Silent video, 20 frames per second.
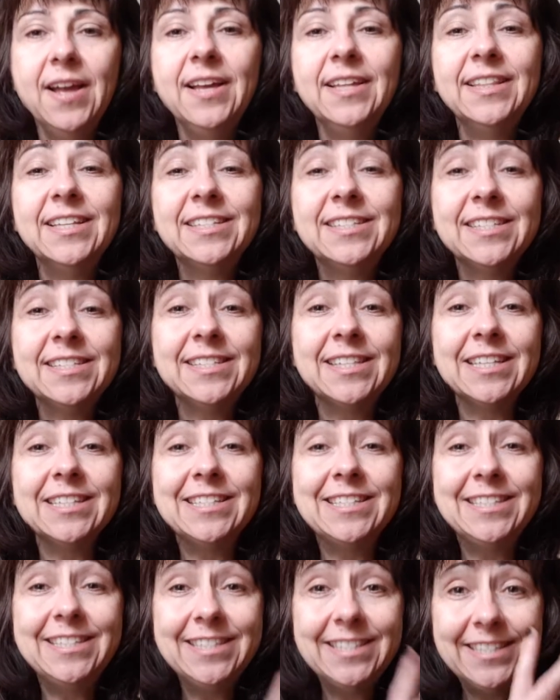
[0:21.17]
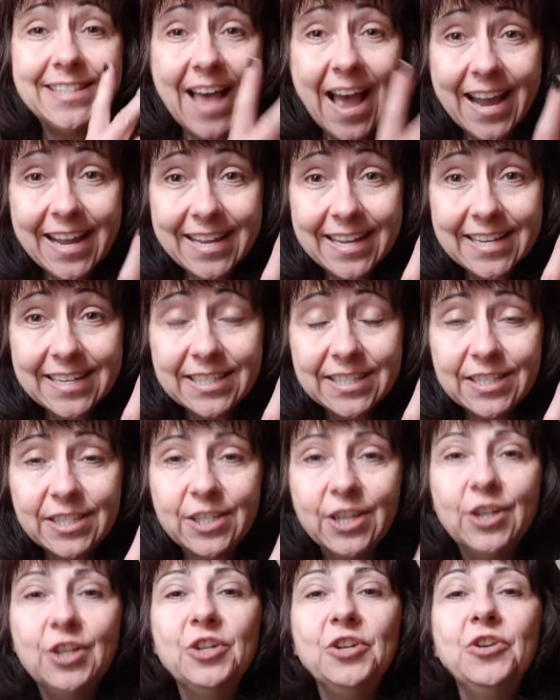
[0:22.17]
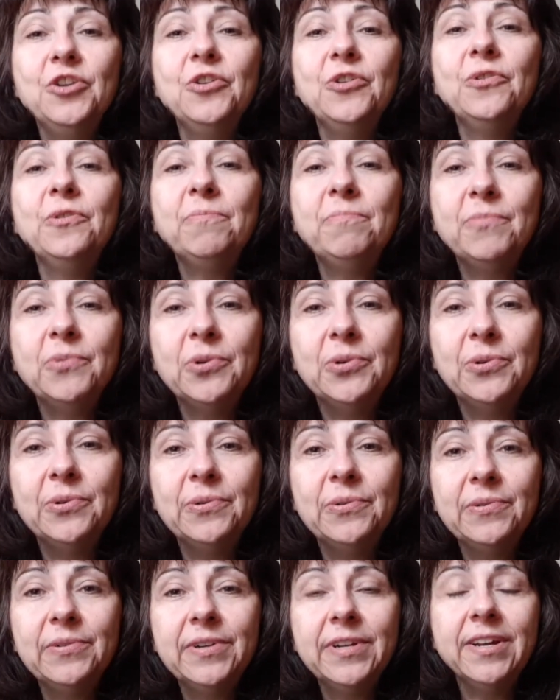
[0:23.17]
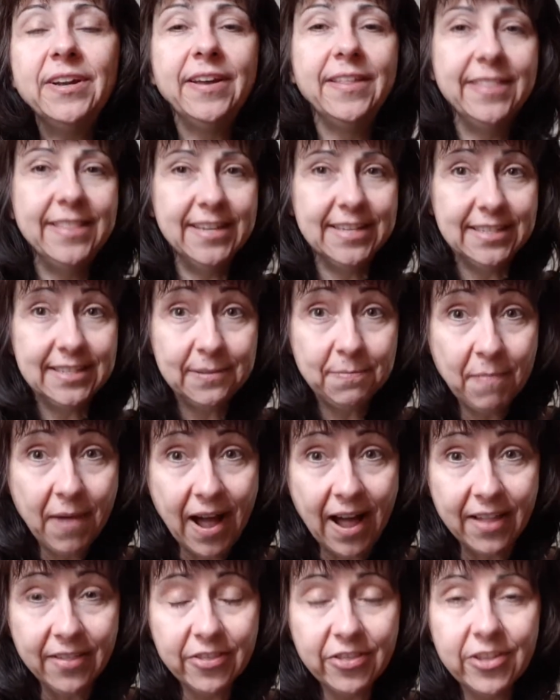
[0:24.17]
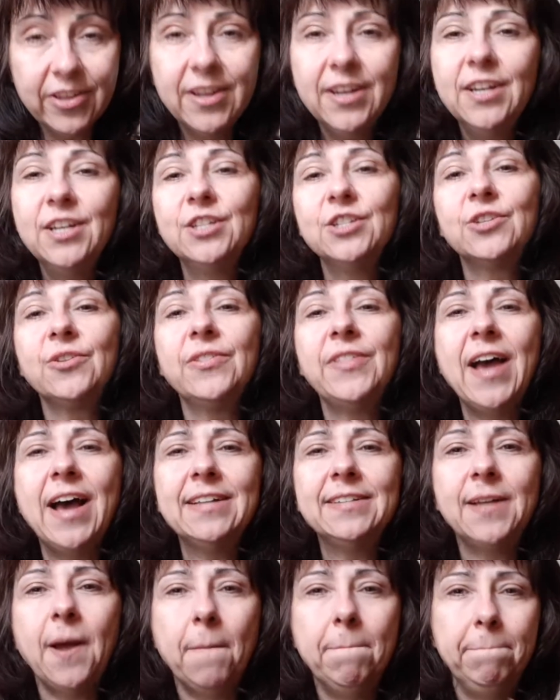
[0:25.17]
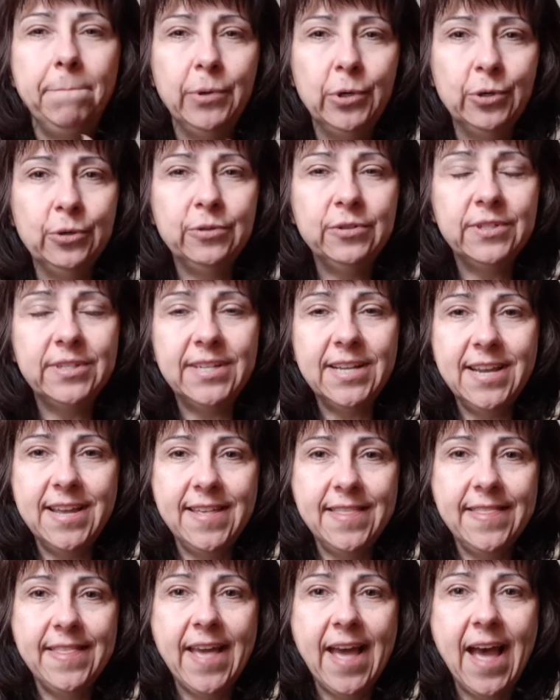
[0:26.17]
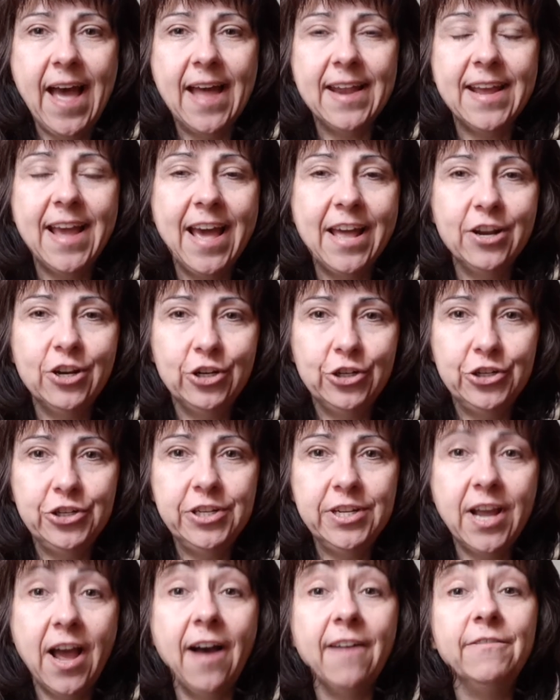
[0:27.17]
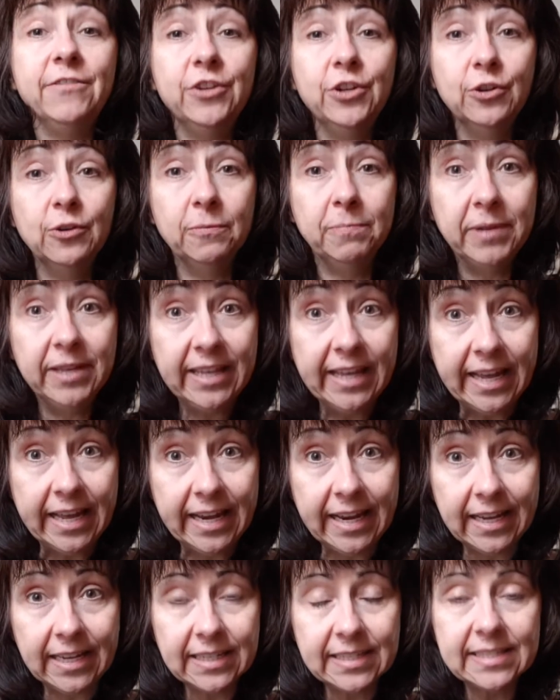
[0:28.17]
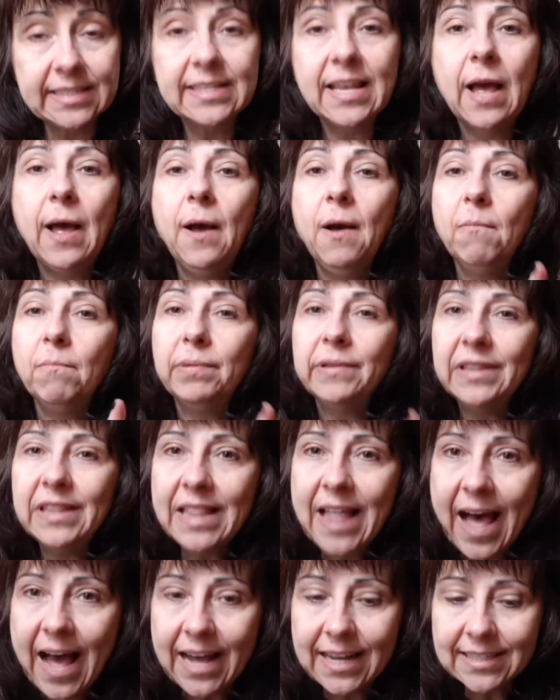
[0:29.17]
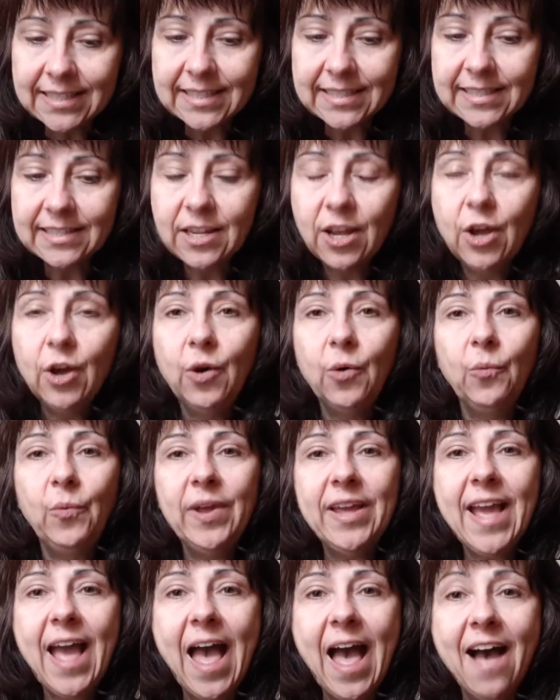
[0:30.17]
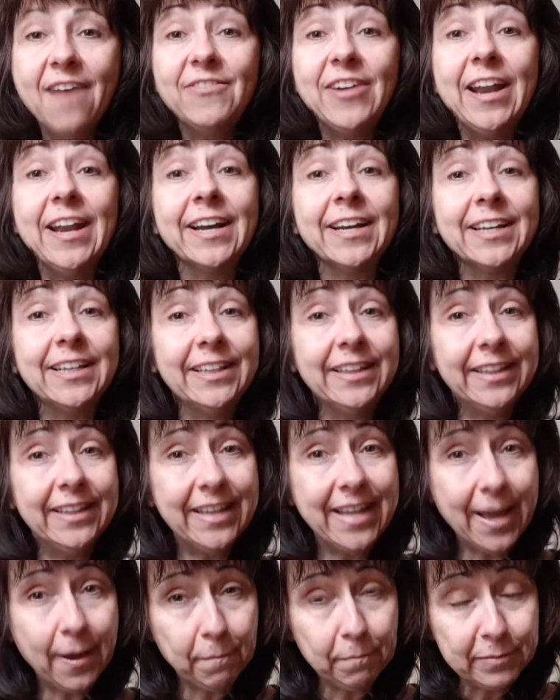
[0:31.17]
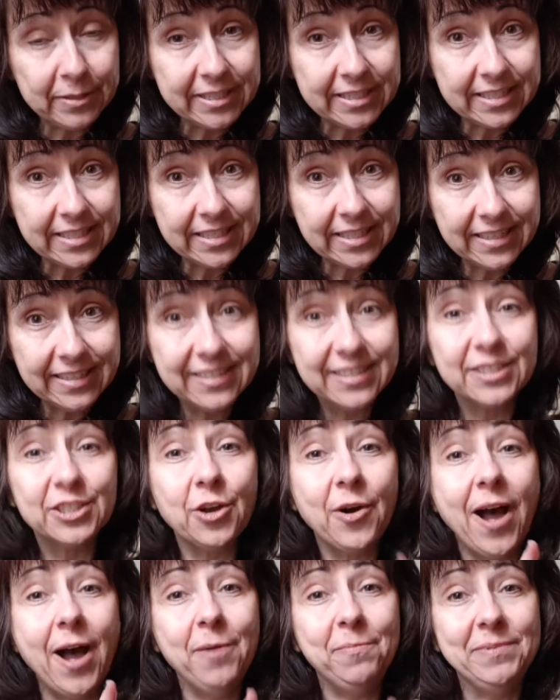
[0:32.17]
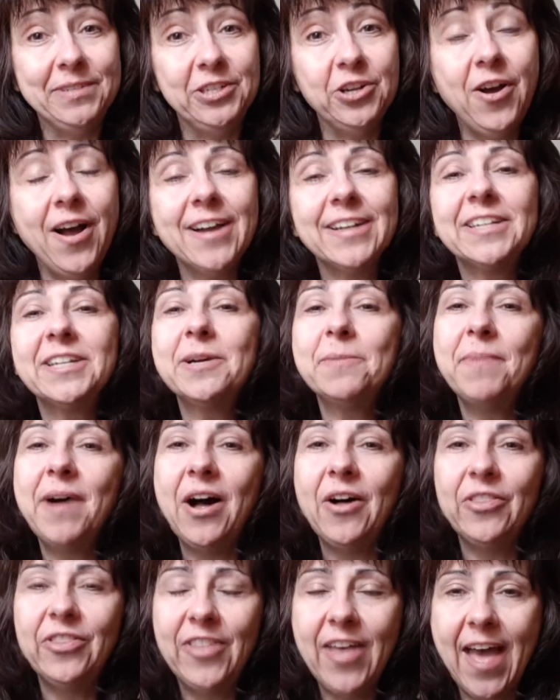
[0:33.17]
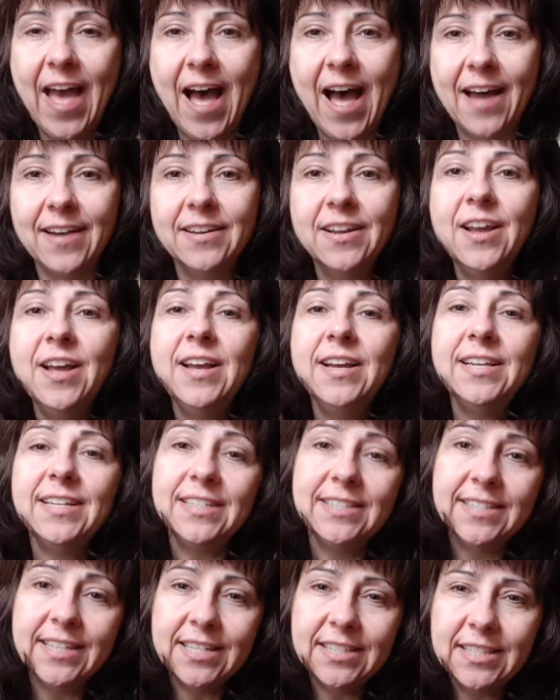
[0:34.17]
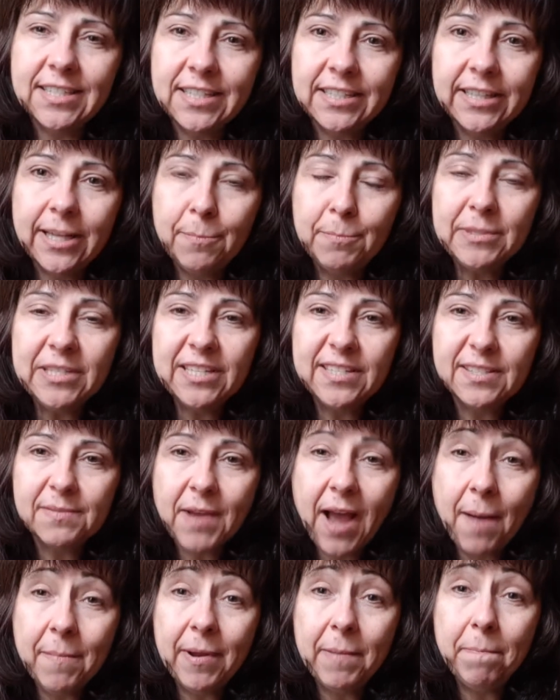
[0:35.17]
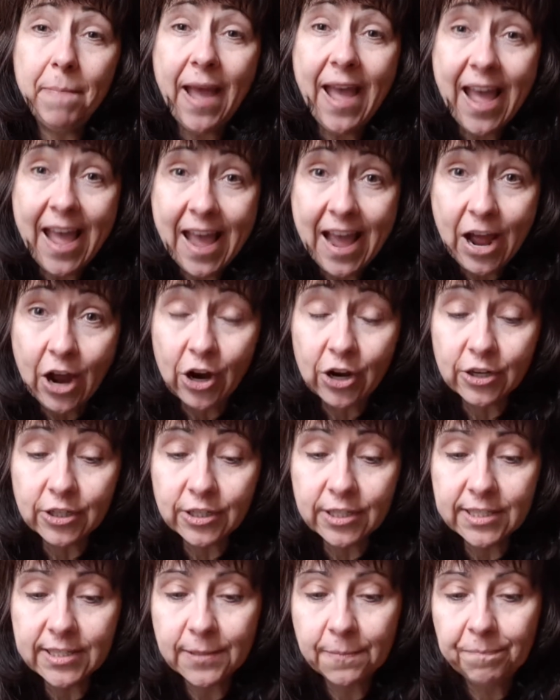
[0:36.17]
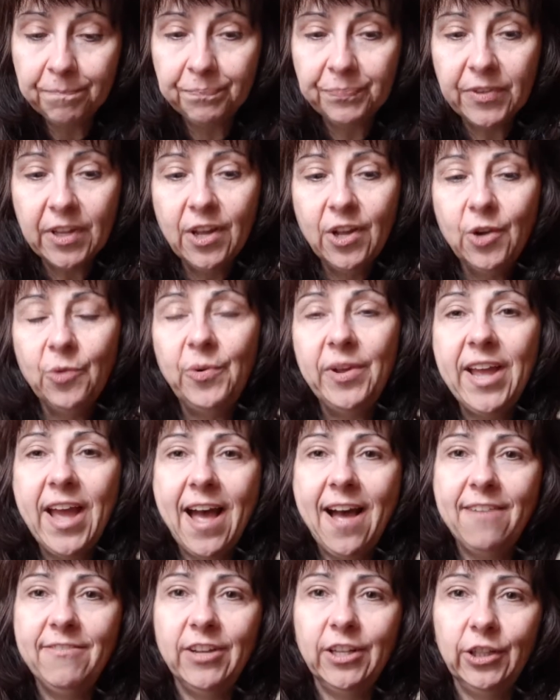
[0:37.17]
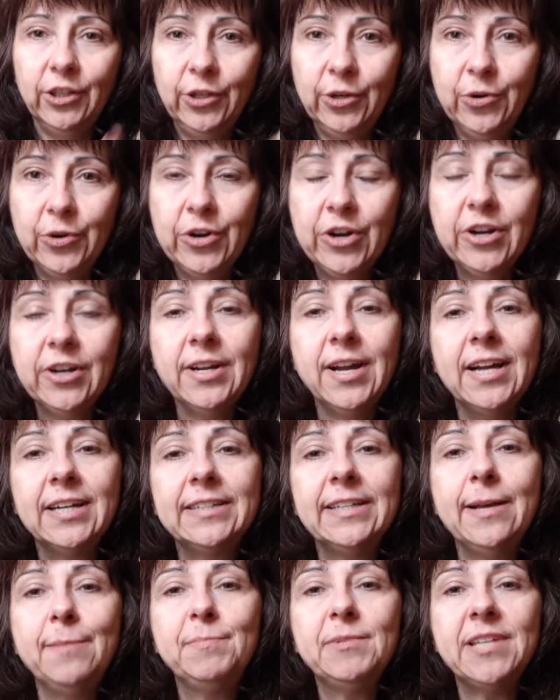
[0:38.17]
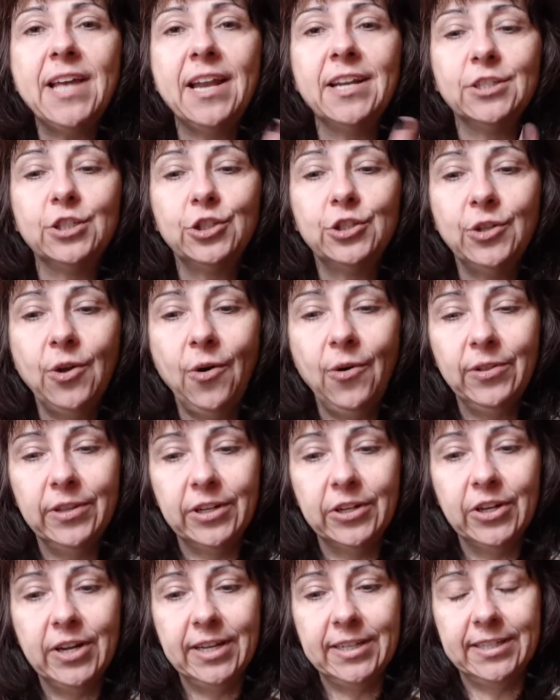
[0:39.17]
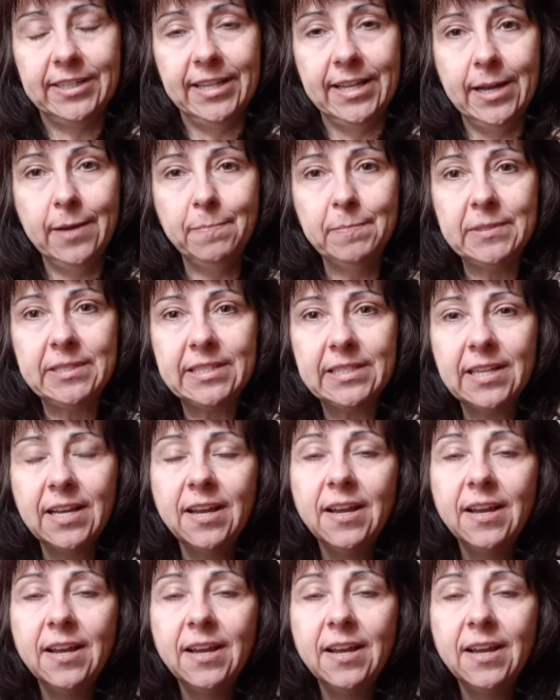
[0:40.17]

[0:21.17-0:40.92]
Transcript: This is the second new moon this month, so that's a boost in that energy of new beginnings. Plus, we have an eclipse. So I'll be talking about that. And since eclipses come in pairs, we have a lunar eclipse and a solar eclipse.